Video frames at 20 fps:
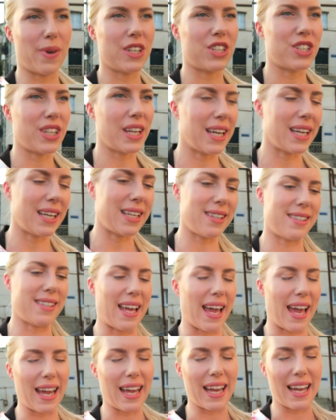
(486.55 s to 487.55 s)
which
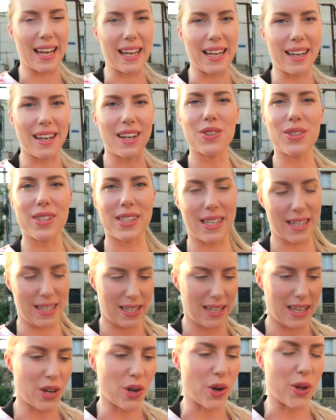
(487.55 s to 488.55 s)
is a little
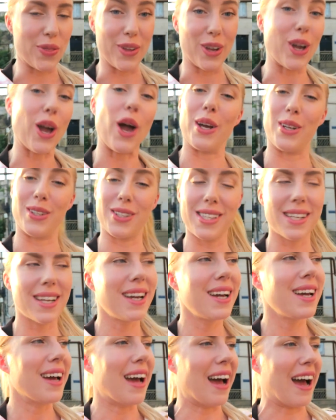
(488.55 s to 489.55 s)
city on the coast.
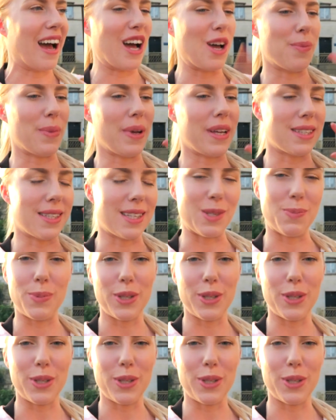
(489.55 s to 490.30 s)
It's this